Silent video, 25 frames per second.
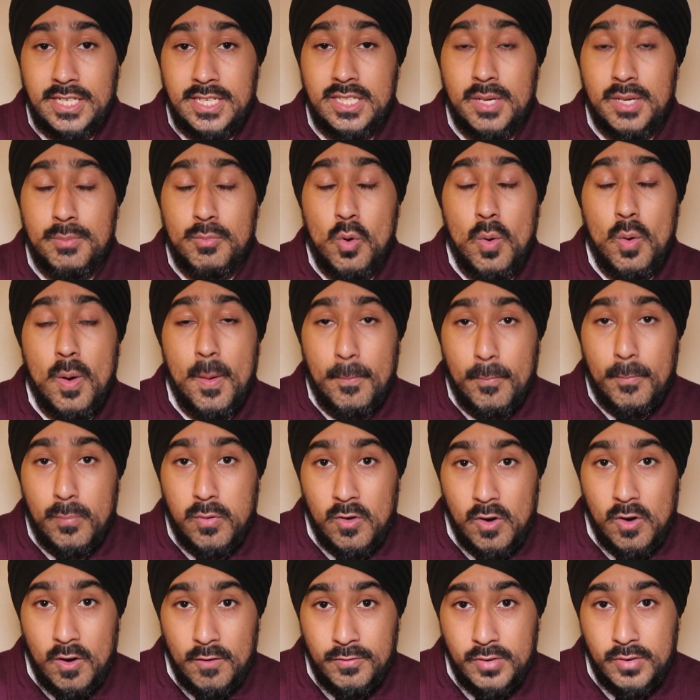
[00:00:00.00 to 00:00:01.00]
the more
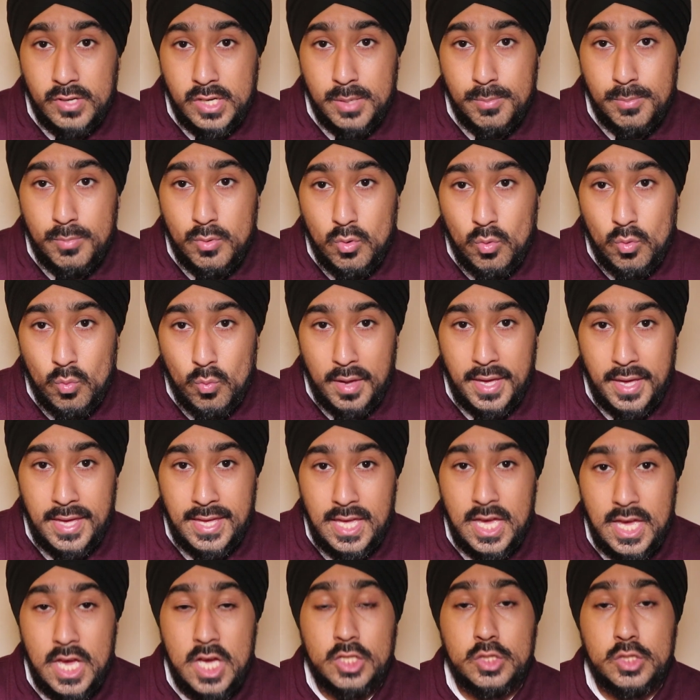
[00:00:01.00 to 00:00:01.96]
profitable way